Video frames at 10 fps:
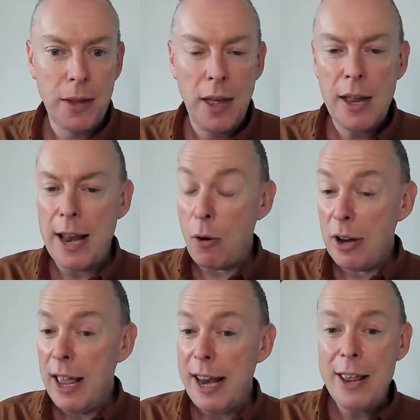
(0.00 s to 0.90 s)
Now
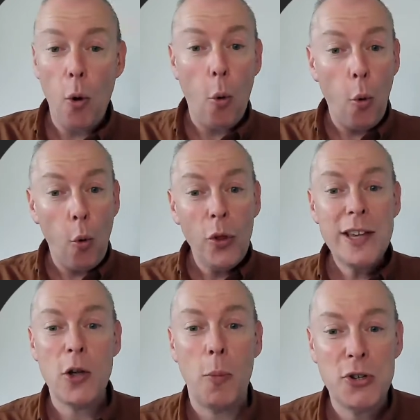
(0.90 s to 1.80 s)
clearly, all these
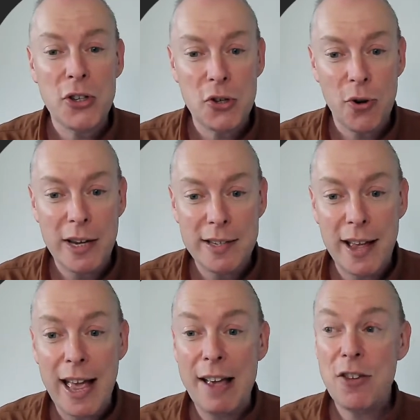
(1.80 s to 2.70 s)
options are easier
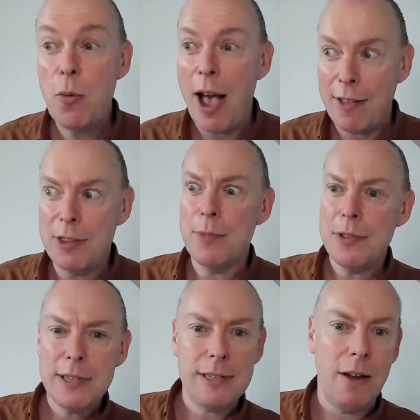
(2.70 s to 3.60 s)
if you add them at the
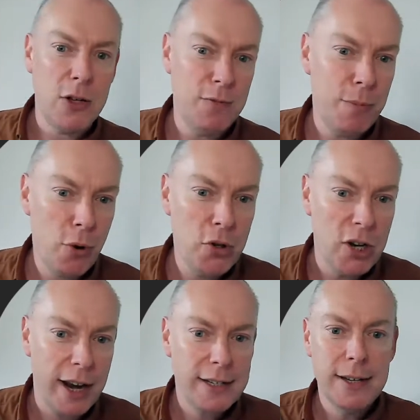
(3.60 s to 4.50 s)
start of your
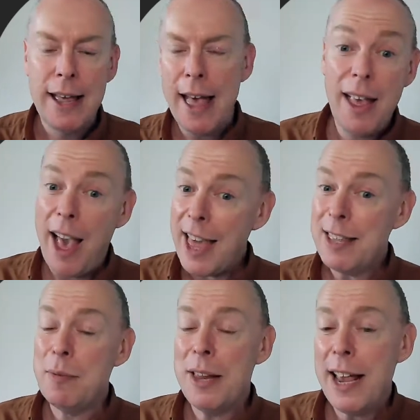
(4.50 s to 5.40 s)
project. Adding
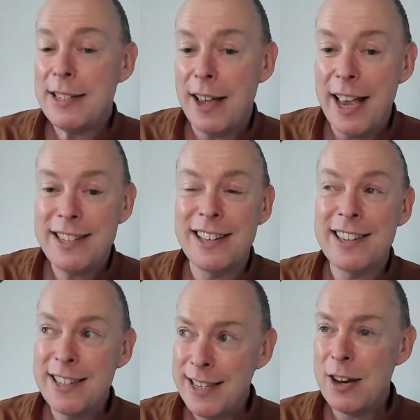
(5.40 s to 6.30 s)
them later is
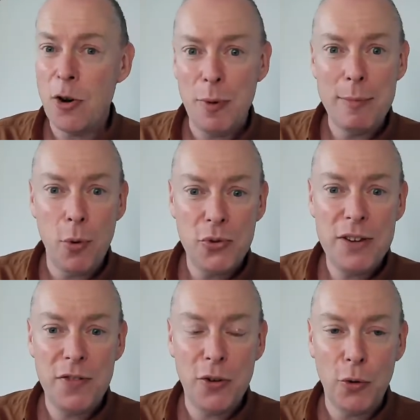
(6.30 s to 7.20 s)
considerably more
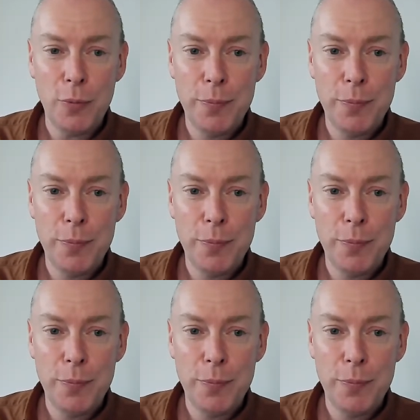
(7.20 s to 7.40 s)
difficult.